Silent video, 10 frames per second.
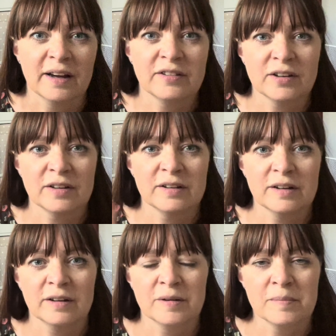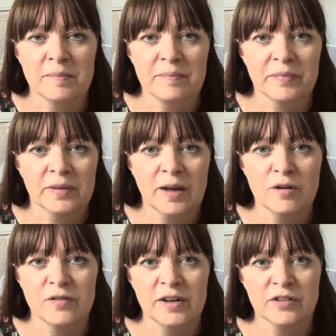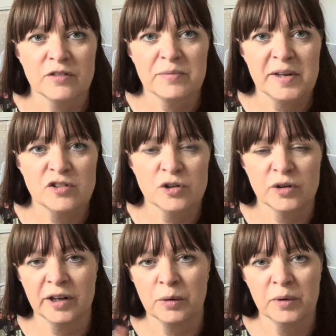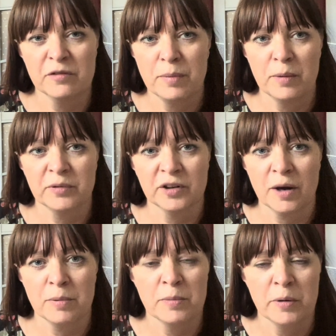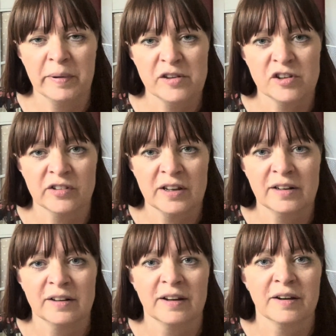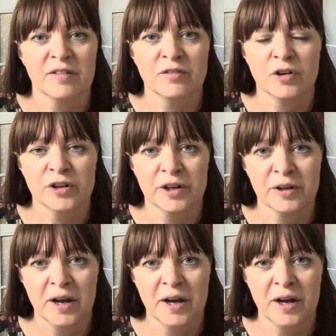as I hopefully as I've been talking, I will have popped a couple more pictures in for you.